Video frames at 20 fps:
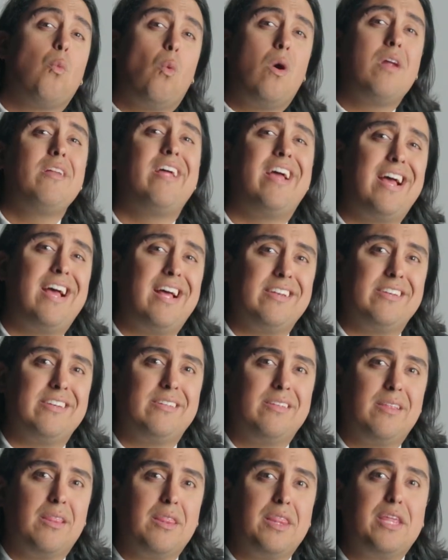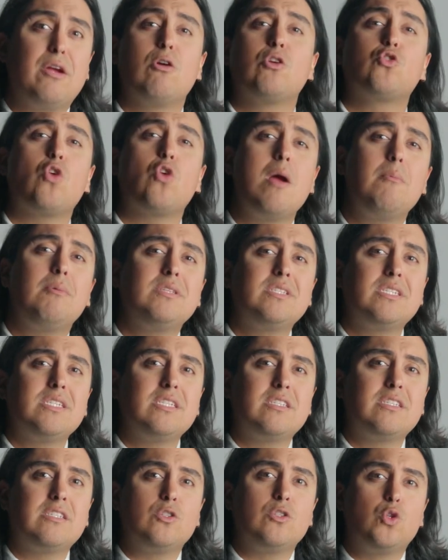one hand, there are tribal
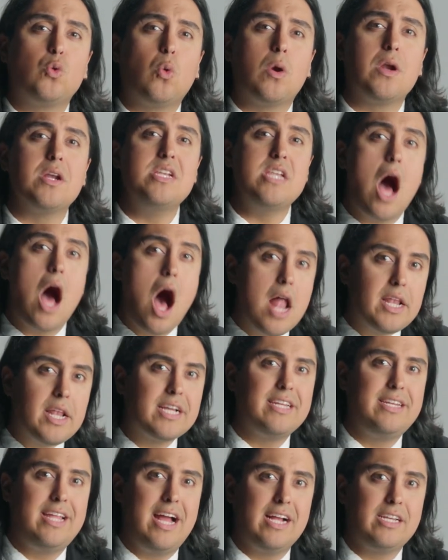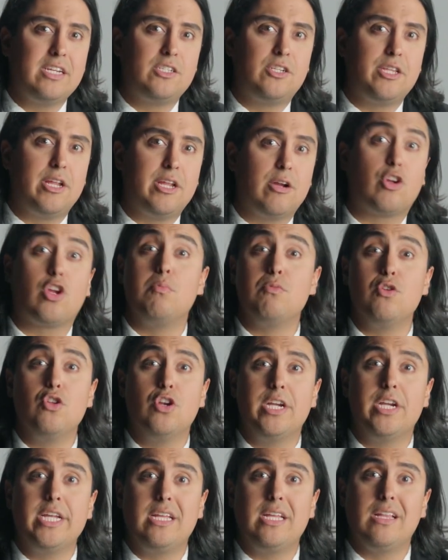citizens who are not connected to their
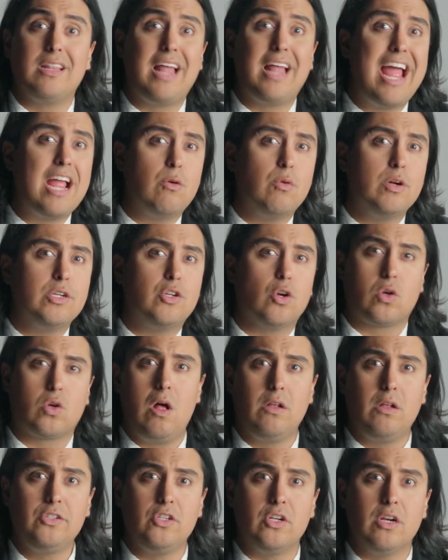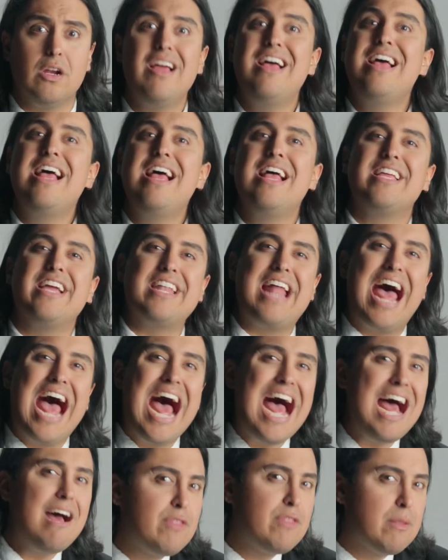community, language, or culture, yet
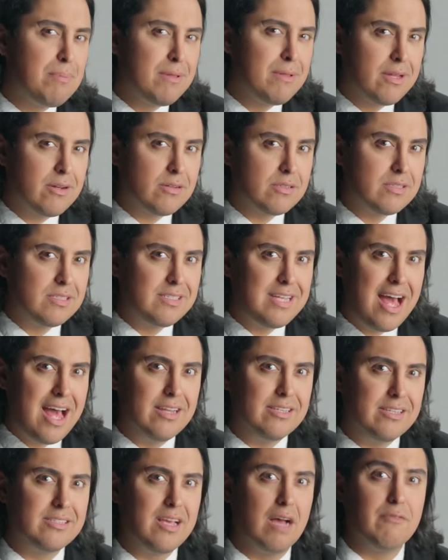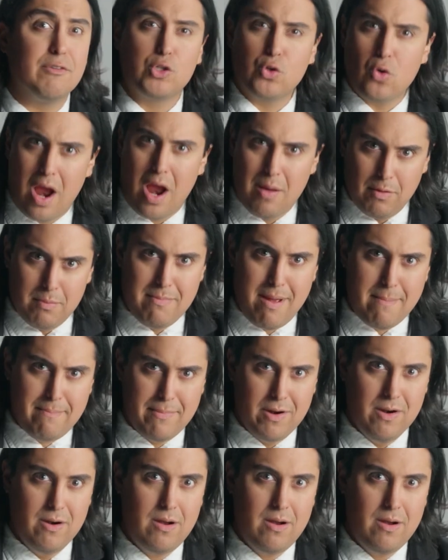have the political status of a tribal member.